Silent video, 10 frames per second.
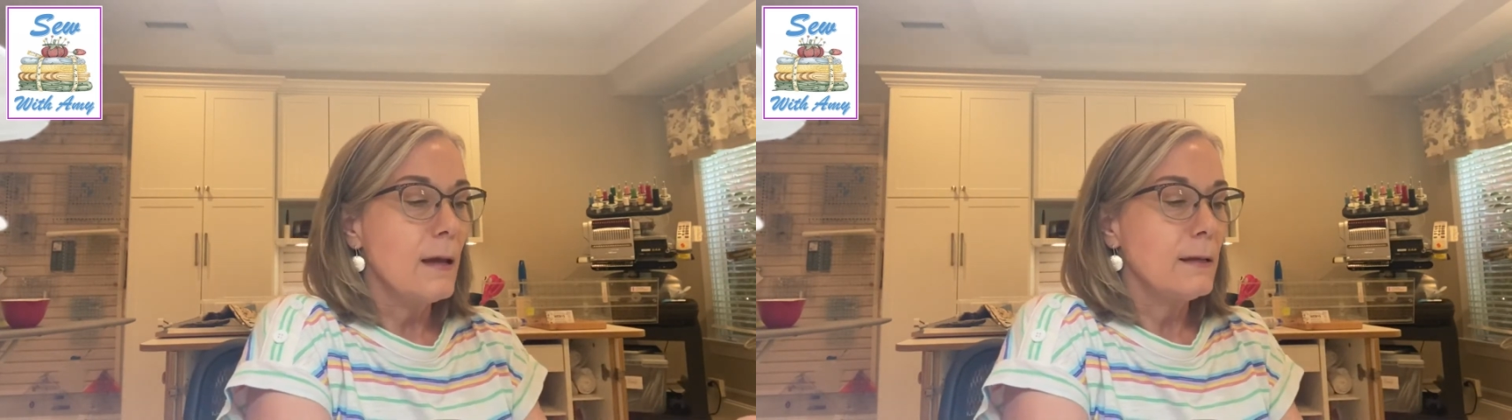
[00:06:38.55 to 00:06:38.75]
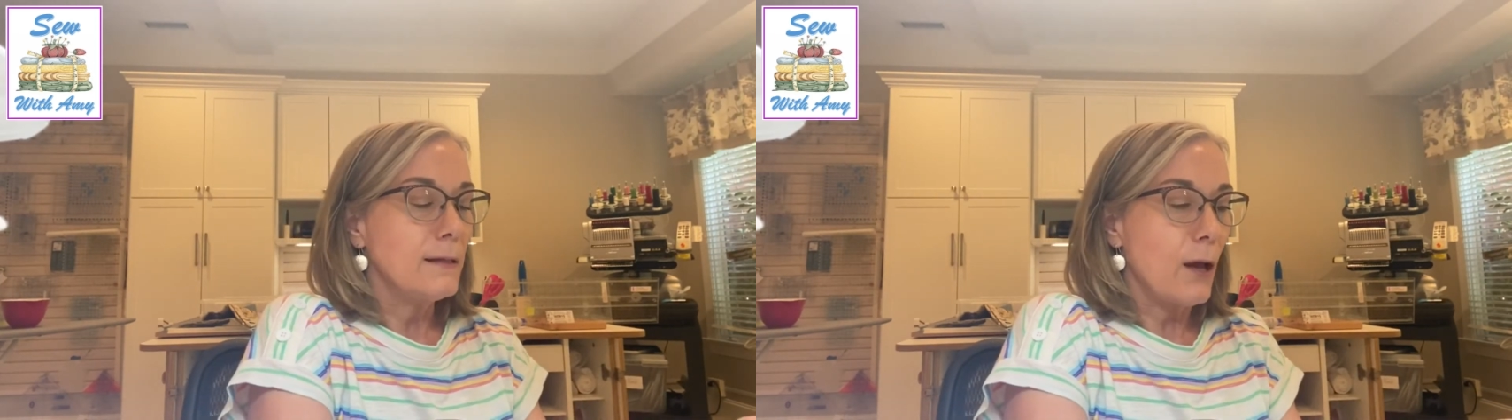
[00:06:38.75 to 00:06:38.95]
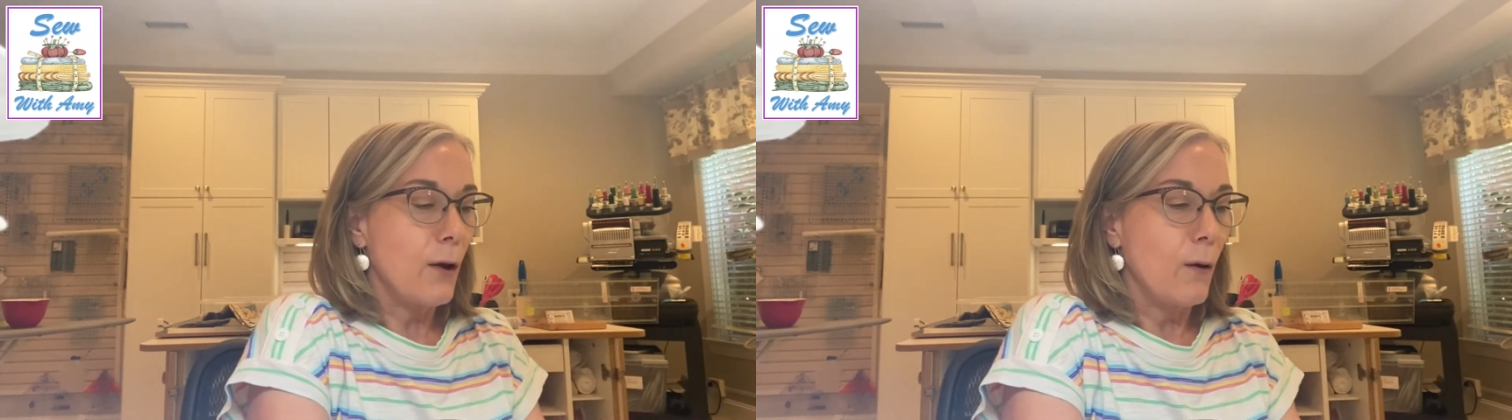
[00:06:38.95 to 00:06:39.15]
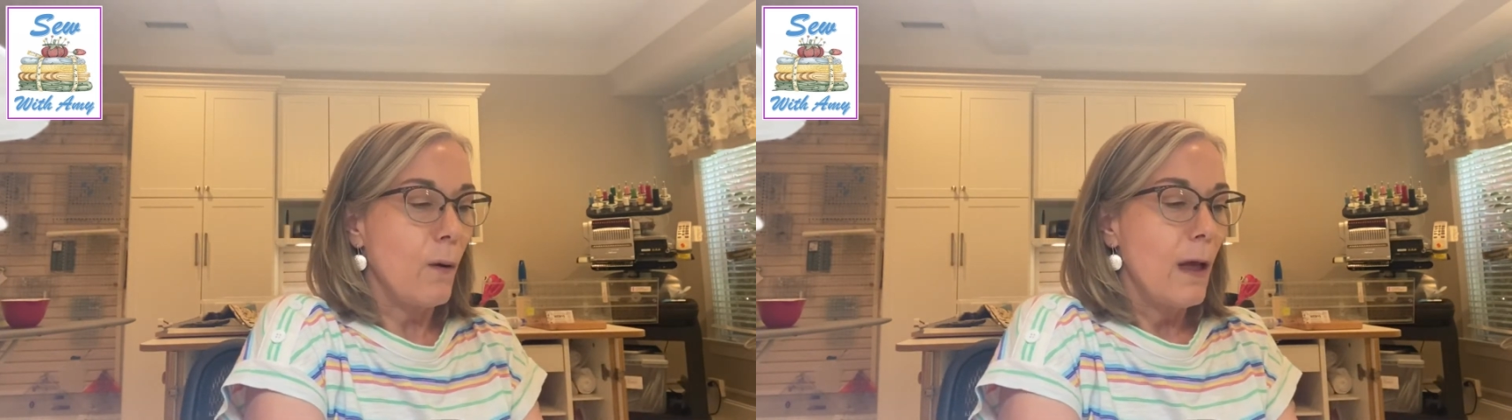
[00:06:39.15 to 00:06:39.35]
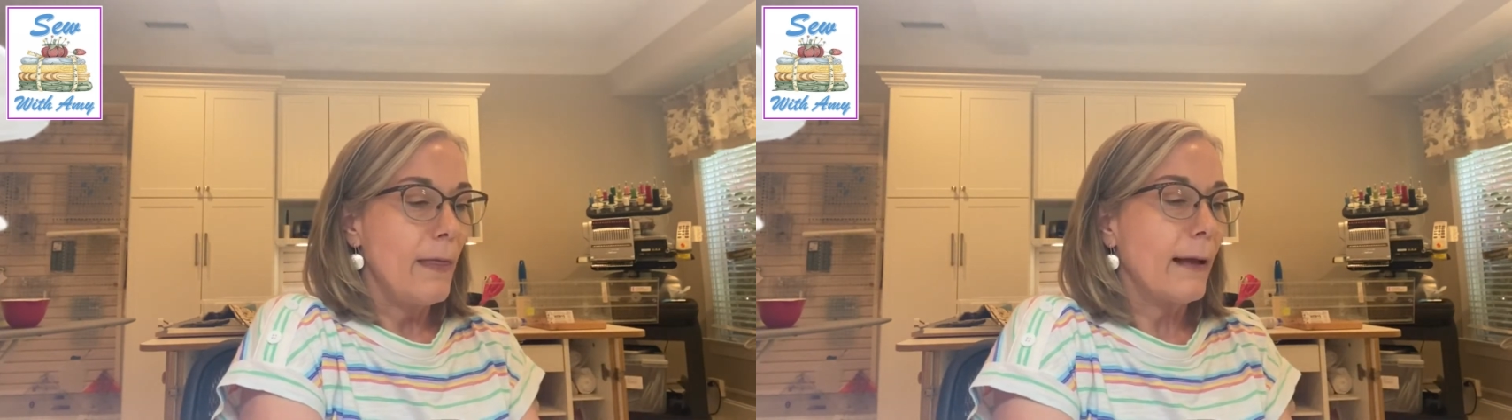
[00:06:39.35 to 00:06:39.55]

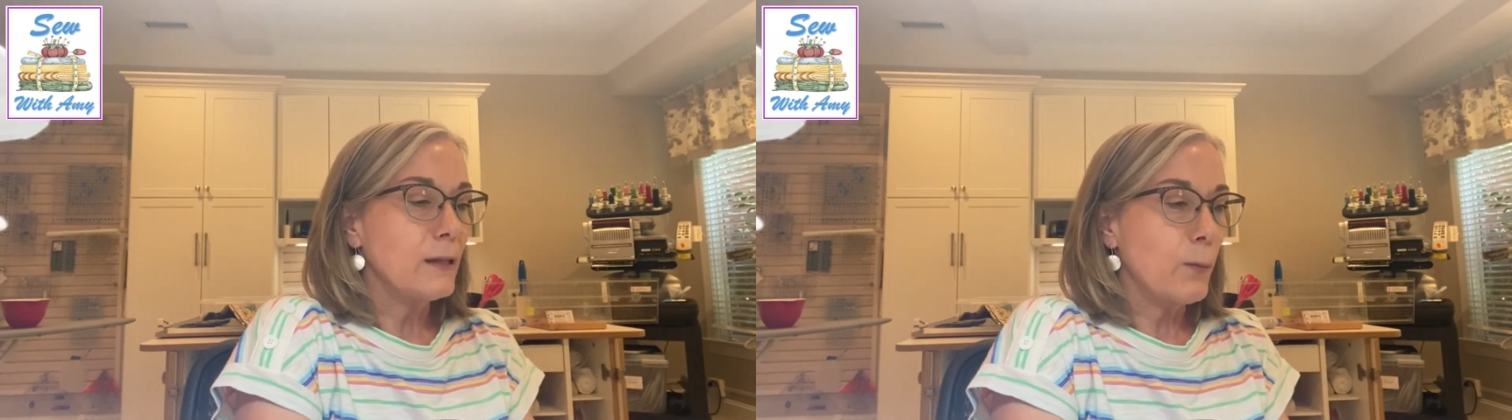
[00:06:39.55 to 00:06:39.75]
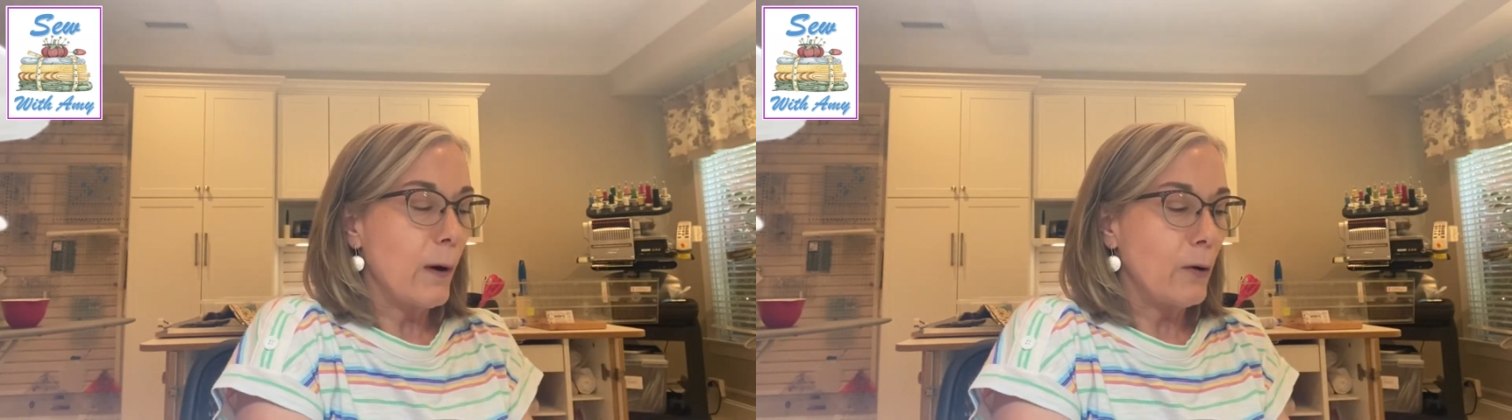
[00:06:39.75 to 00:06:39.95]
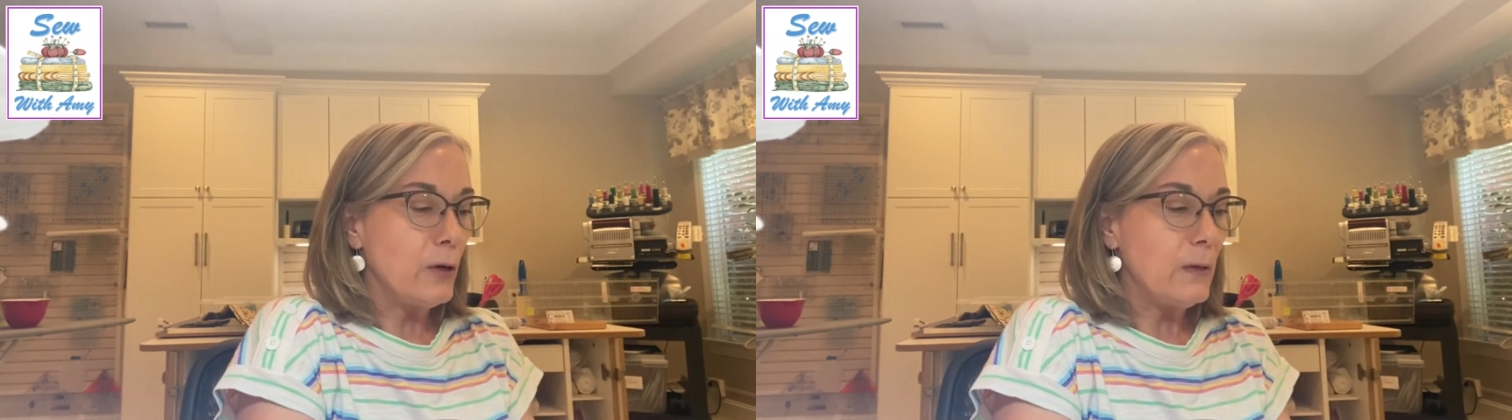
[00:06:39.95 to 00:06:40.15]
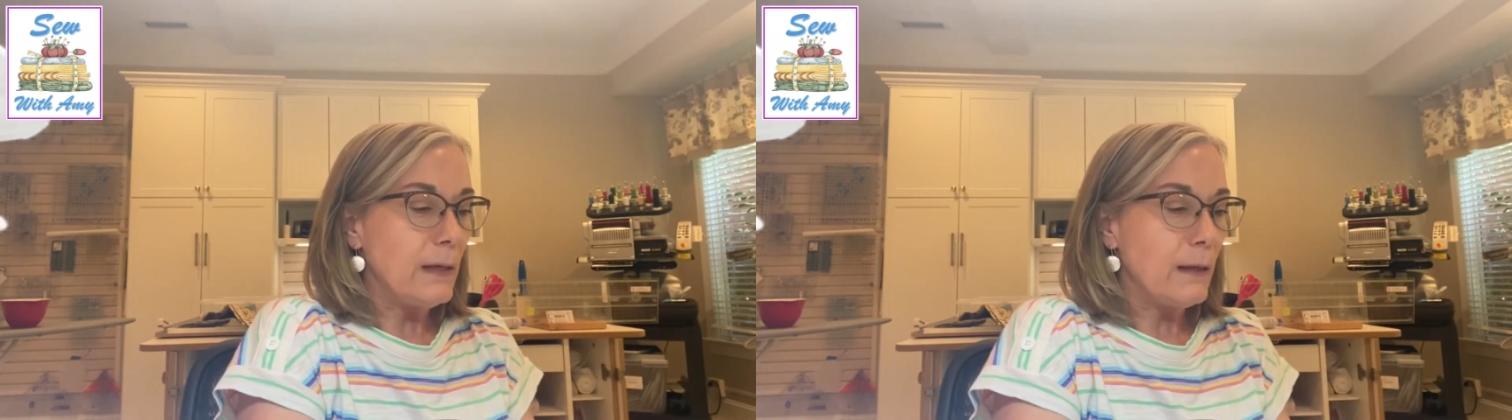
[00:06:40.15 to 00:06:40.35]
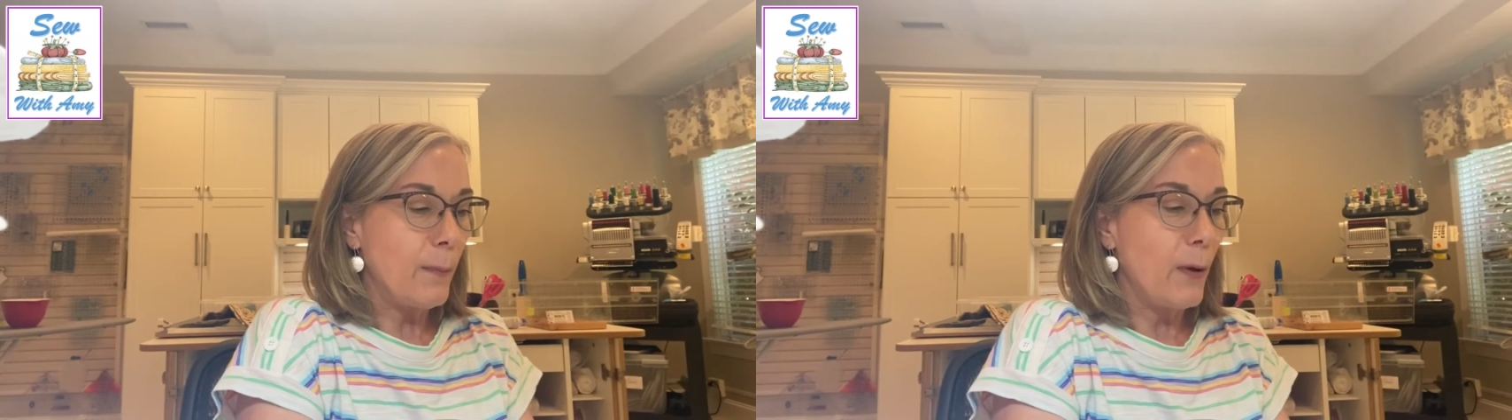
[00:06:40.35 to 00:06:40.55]
So that's where
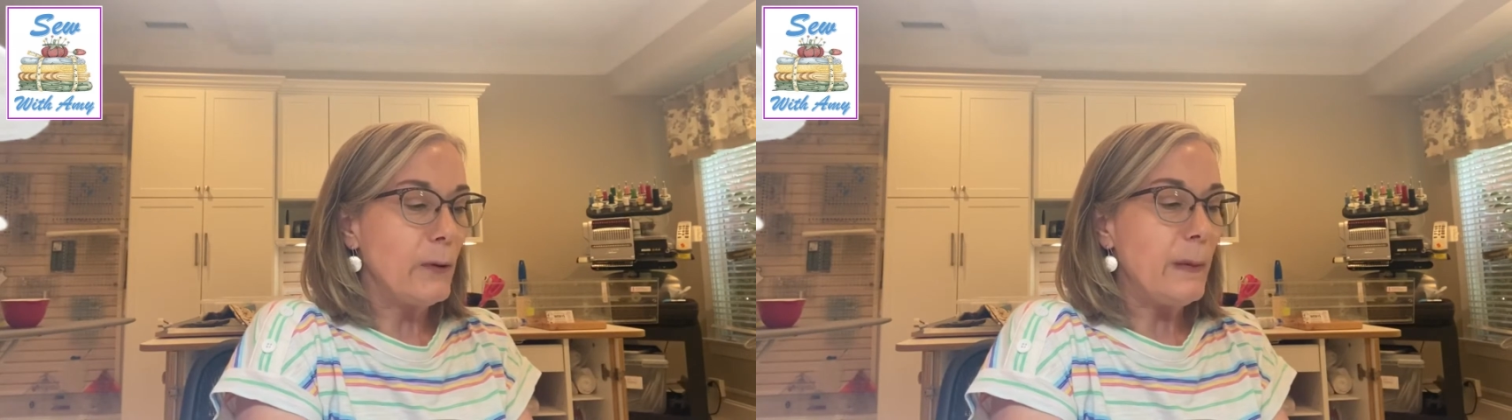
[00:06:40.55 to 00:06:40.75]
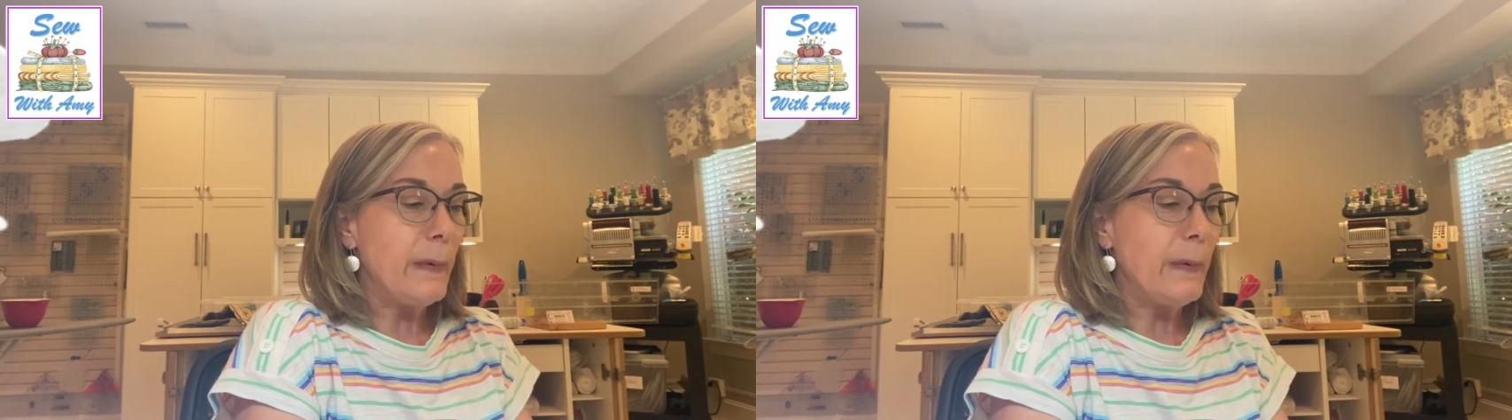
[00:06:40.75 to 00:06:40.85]
using the pony